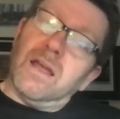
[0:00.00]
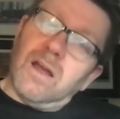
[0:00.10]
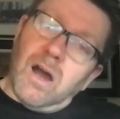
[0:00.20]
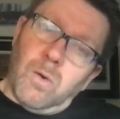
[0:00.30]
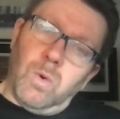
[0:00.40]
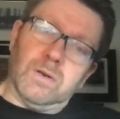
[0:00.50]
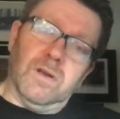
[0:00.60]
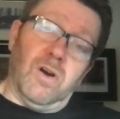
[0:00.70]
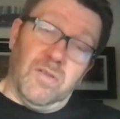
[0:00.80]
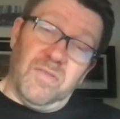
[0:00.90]
are one
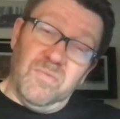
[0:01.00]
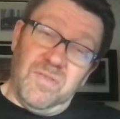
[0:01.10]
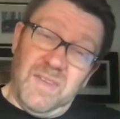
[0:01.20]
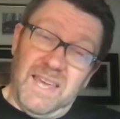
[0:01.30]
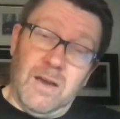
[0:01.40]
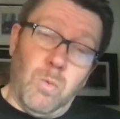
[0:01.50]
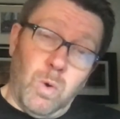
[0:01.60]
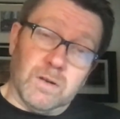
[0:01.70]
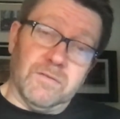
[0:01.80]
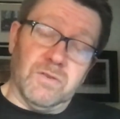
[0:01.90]

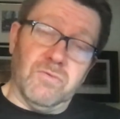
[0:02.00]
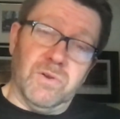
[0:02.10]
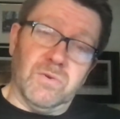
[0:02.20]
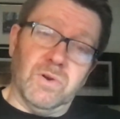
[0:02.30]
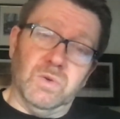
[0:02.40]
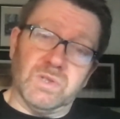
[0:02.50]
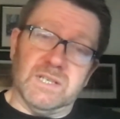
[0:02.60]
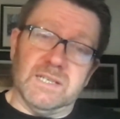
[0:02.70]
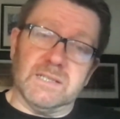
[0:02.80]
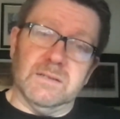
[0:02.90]
of the root
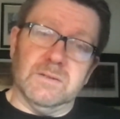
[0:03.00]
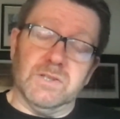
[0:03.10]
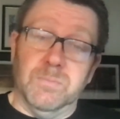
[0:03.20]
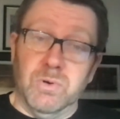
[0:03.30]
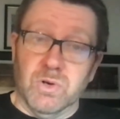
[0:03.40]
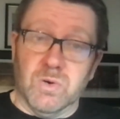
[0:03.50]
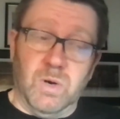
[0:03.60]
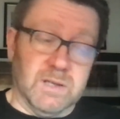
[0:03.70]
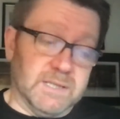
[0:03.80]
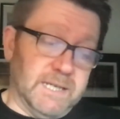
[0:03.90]
causes to poor
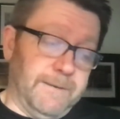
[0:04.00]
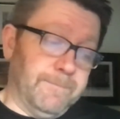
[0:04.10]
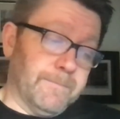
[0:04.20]
quality.